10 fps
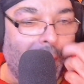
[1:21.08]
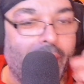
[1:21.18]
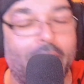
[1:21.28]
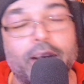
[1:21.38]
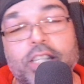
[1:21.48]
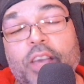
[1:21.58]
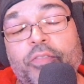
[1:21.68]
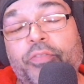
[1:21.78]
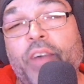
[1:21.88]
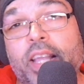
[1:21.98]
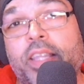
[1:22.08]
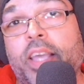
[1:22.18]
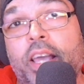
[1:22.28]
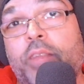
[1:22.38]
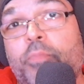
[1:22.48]
Honestly, if I
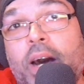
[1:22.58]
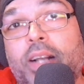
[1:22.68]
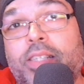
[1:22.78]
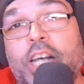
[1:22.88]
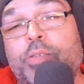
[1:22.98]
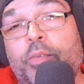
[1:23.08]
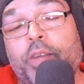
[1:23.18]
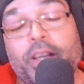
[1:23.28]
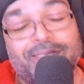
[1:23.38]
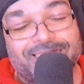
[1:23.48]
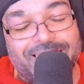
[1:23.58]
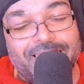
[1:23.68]
did monetize my videos,